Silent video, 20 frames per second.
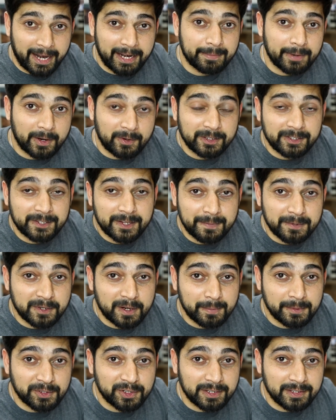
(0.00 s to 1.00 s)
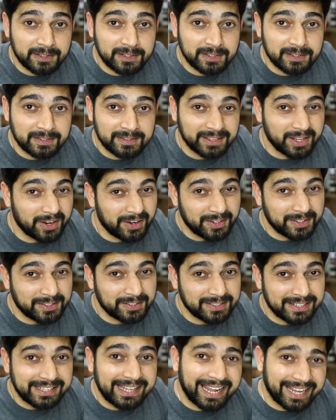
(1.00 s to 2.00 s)
Heard about the subscriptions? Not
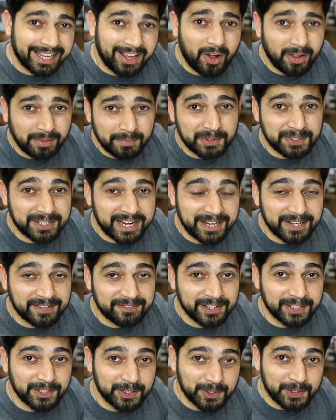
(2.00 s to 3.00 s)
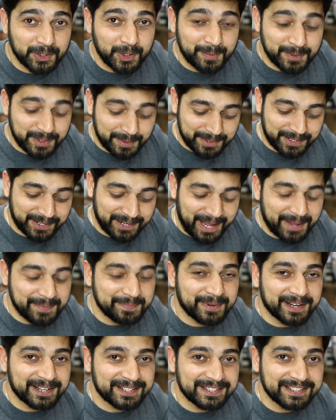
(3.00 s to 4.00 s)
like almost kind of a YouTube
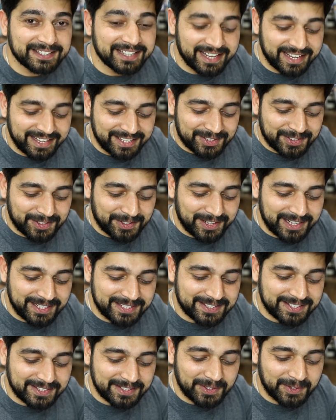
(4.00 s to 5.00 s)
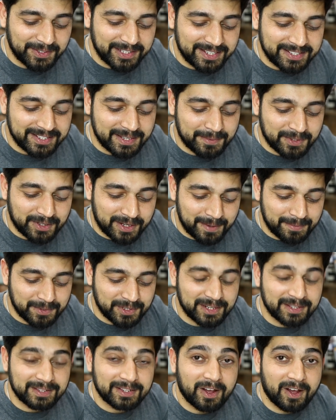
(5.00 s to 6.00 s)
subscribe button. So it's known as
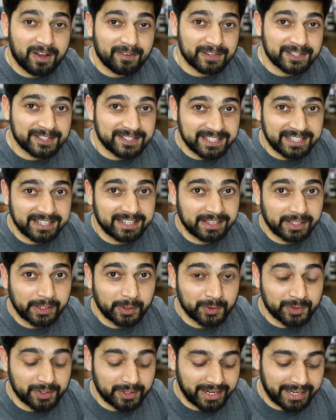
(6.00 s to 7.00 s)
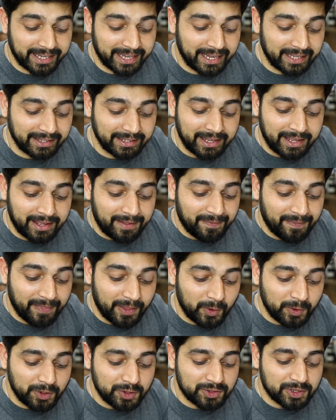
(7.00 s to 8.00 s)
subscription of a single user. Again,
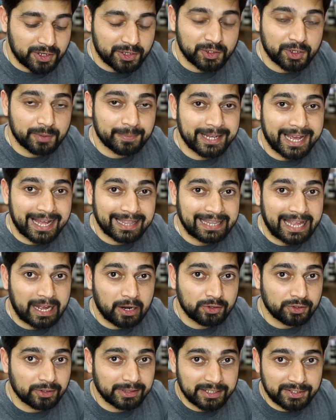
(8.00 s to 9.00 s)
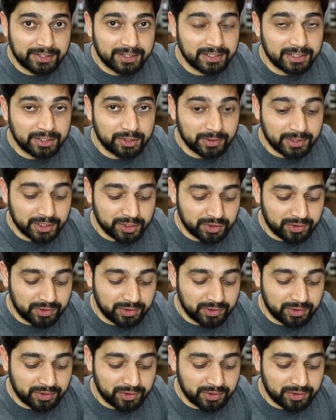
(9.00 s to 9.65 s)
no user should be allowed to listen into the